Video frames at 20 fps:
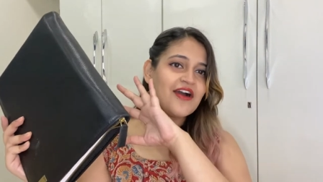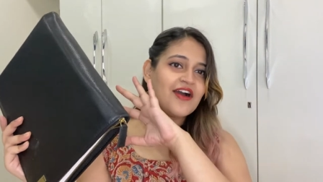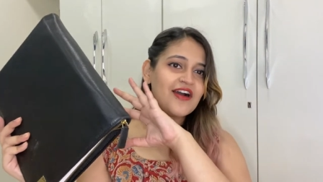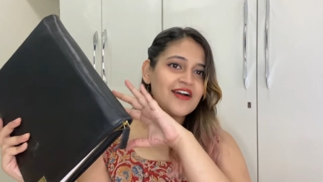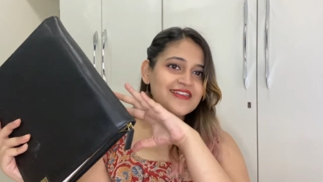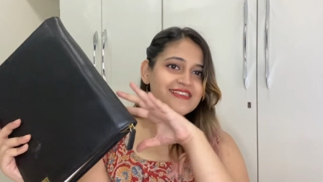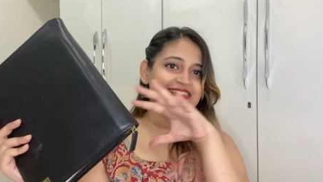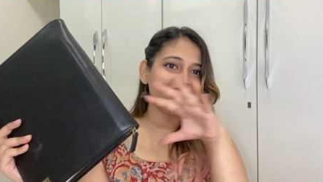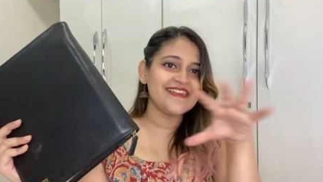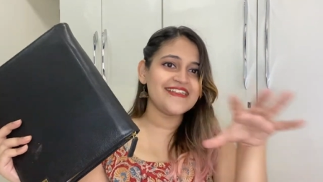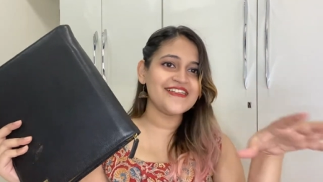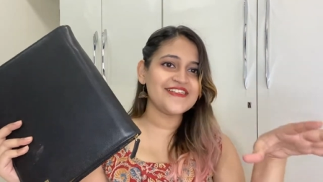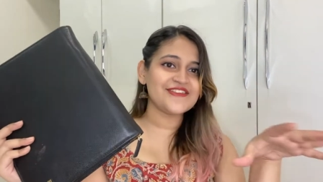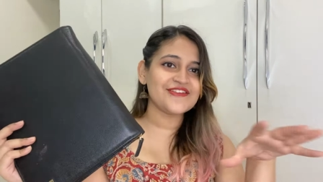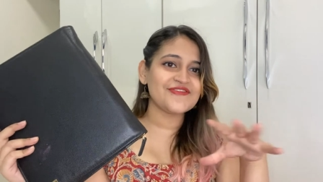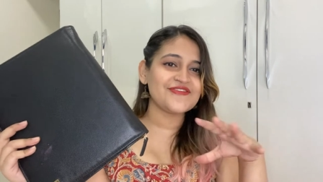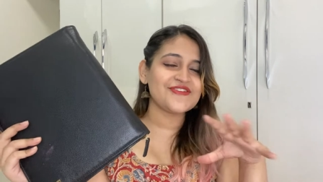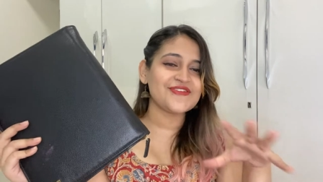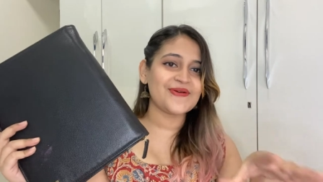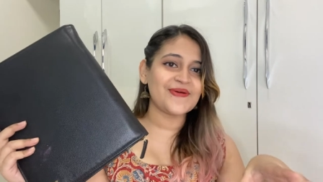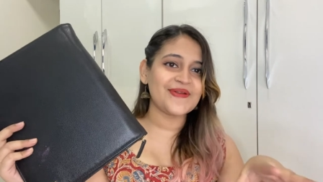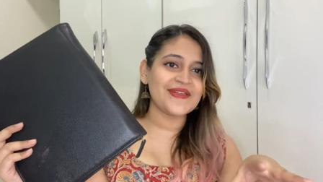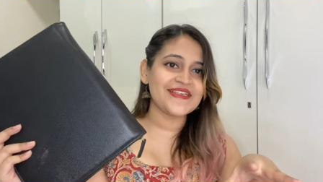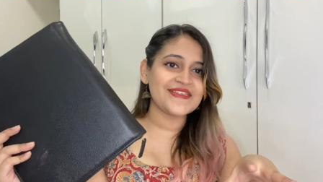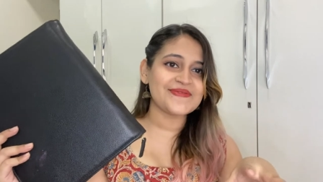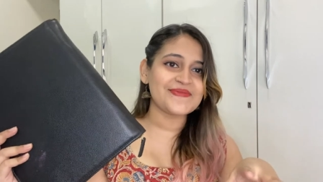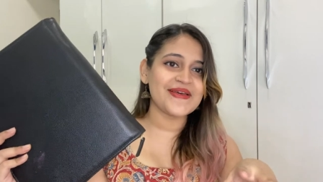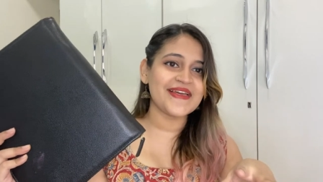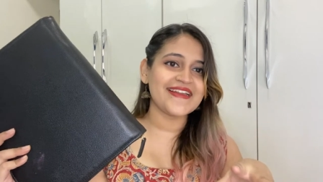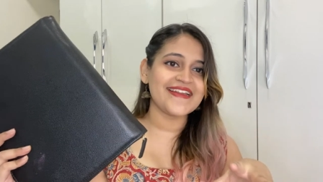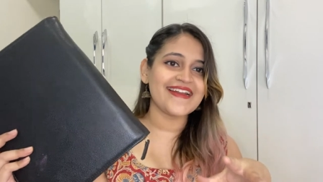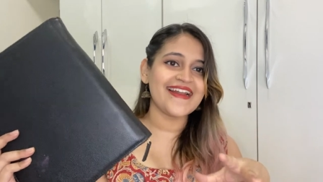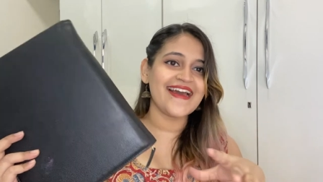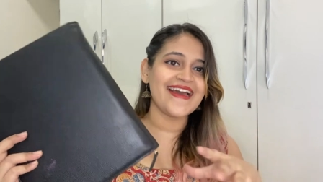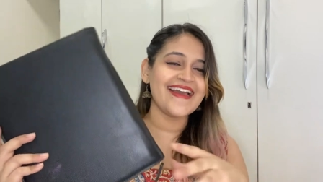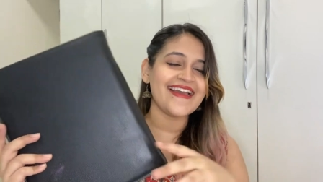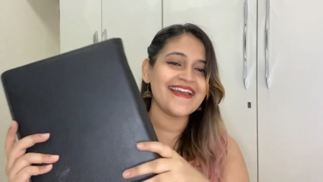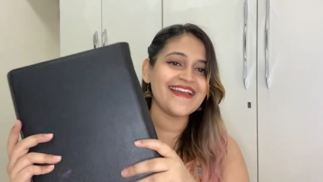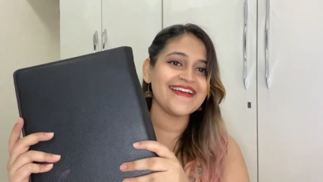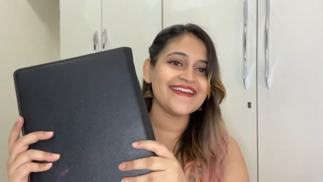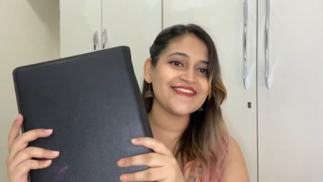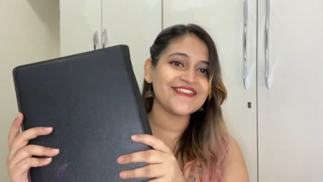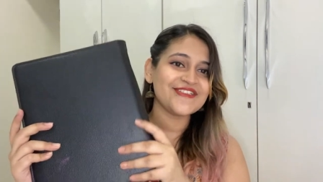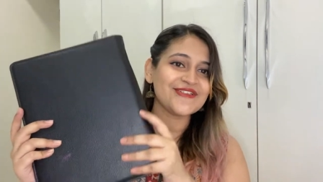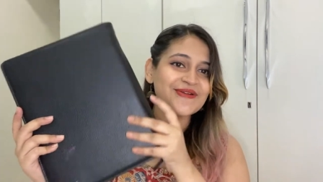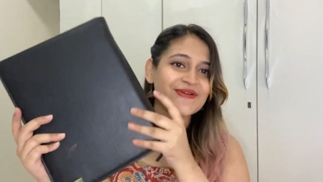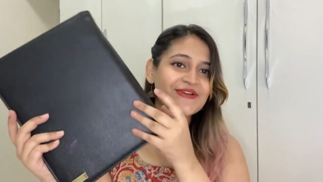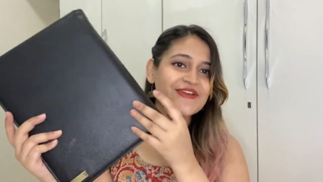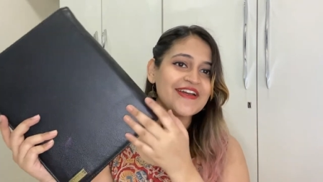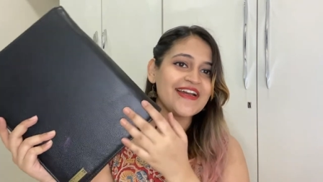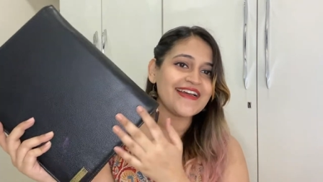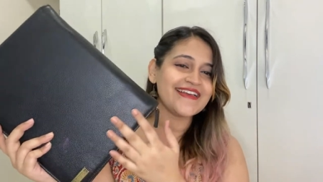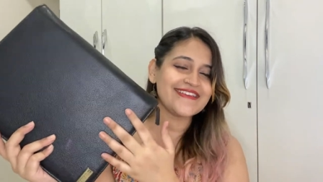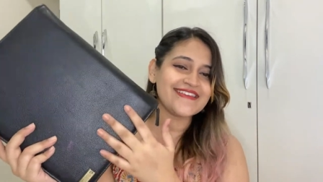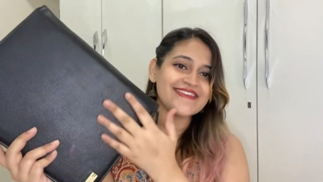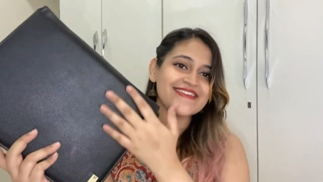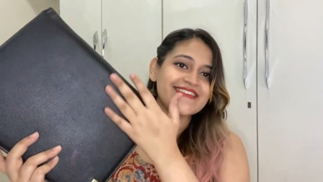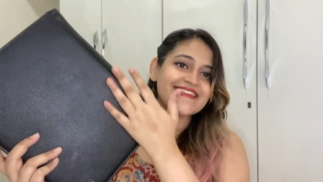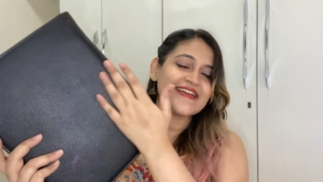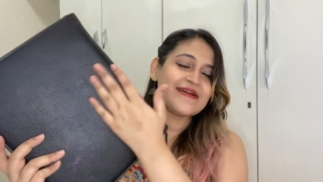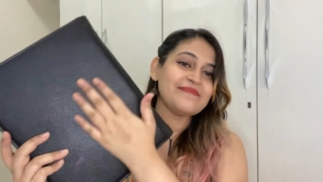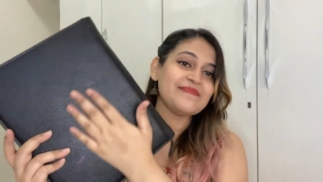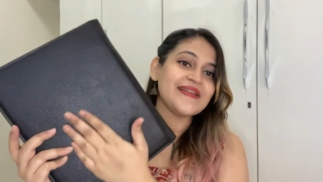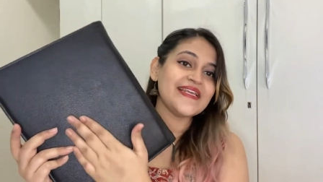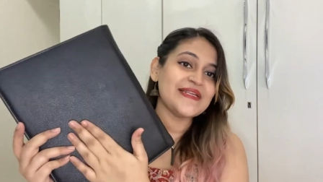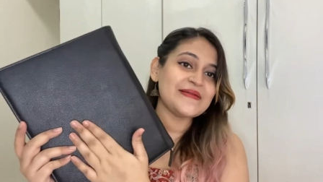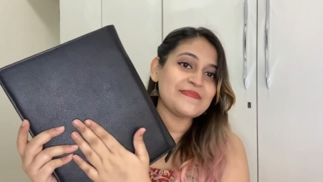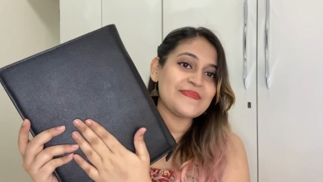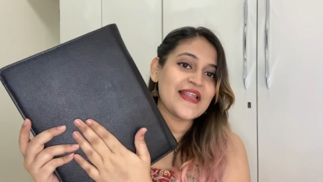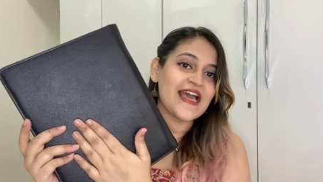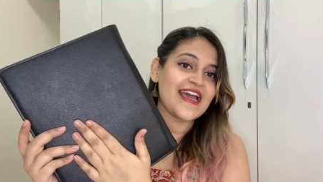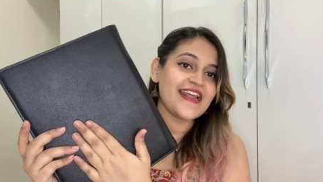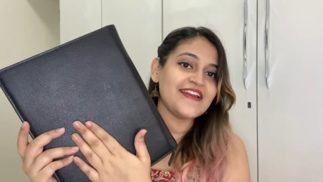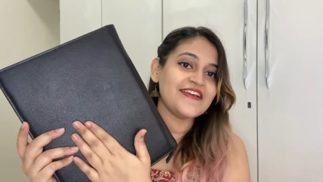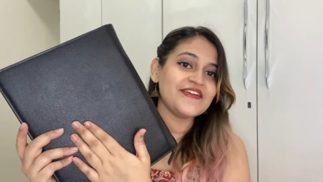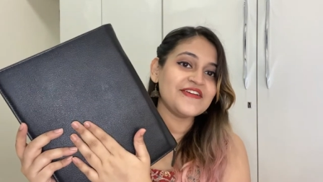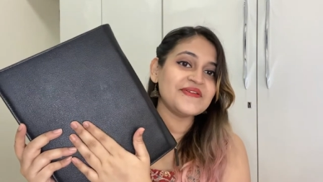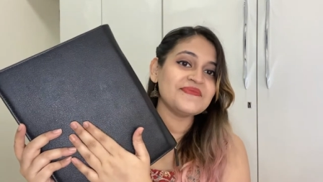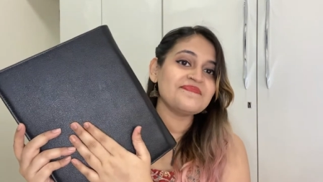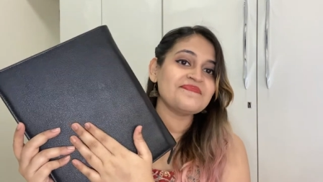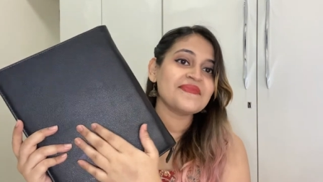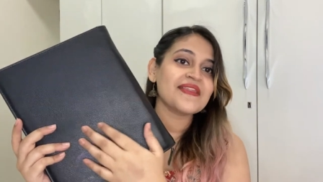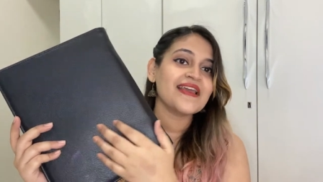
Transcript: a series of stories wherein I showed you guys this complete planner